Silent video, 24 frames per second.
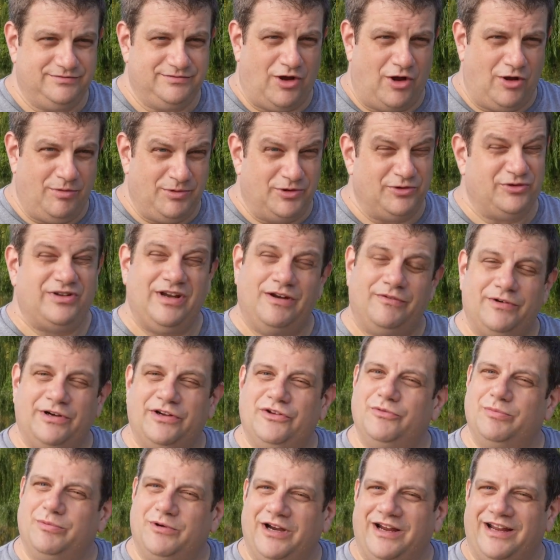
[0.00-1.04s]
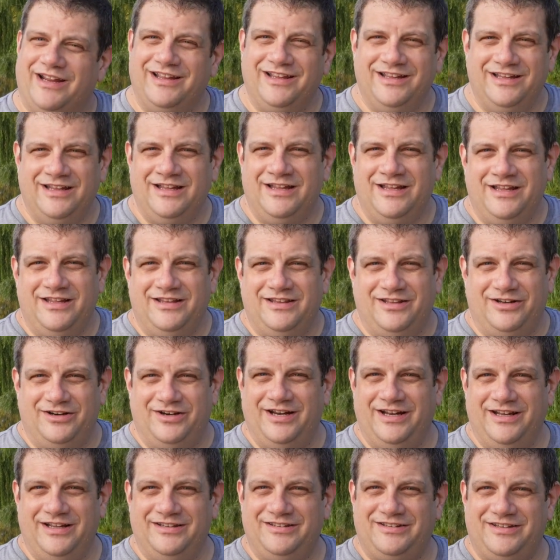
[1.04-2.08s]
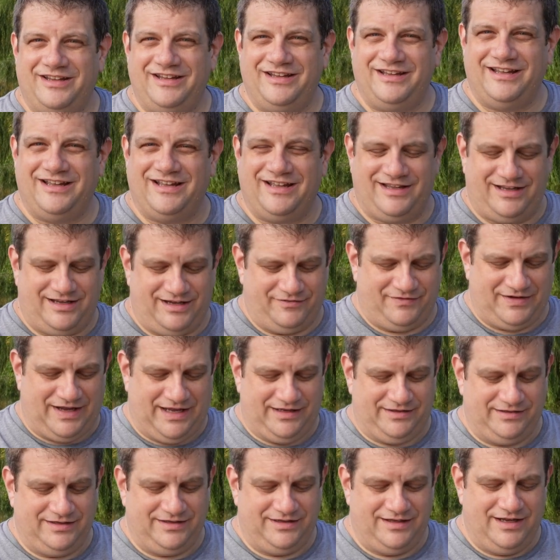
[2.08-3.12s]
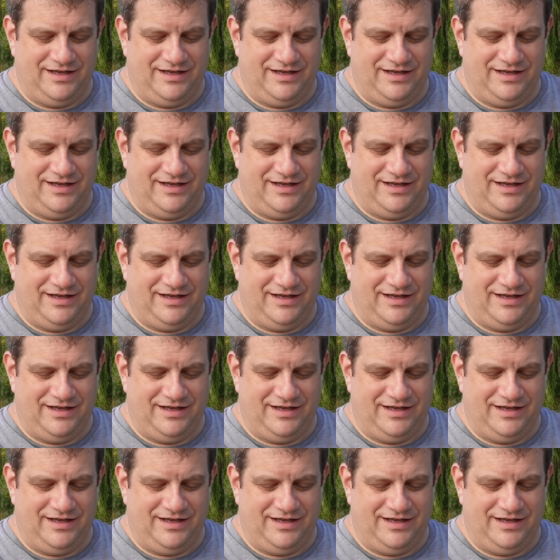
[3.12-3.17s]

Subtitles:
Almost every spring, there is a event.